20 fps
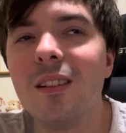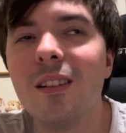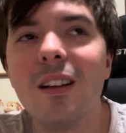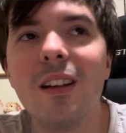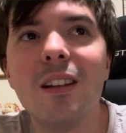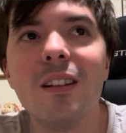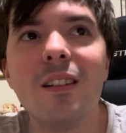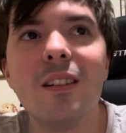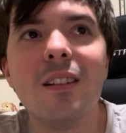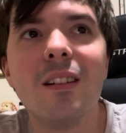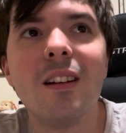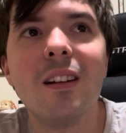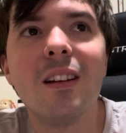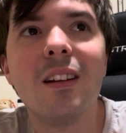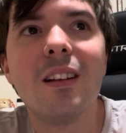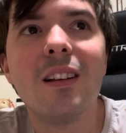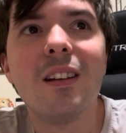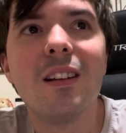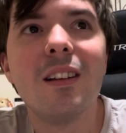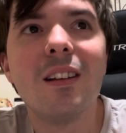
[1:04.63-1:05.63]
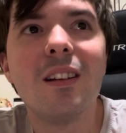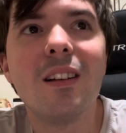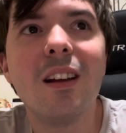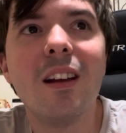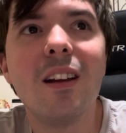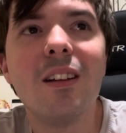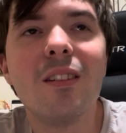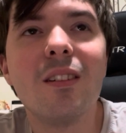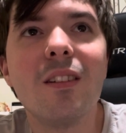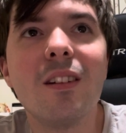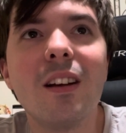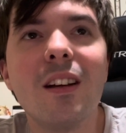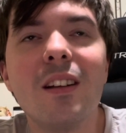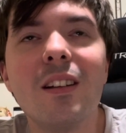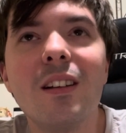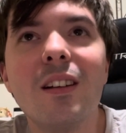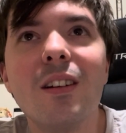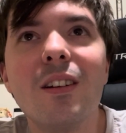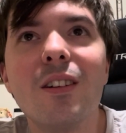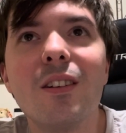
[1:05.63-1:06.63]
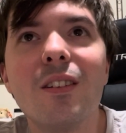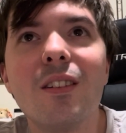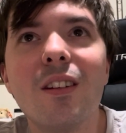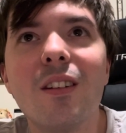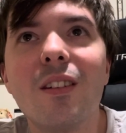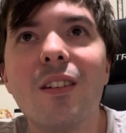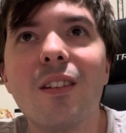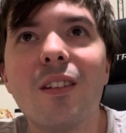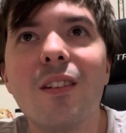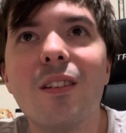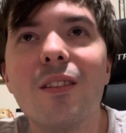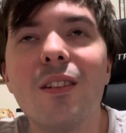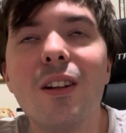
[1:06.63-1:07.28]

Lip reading: in internet years is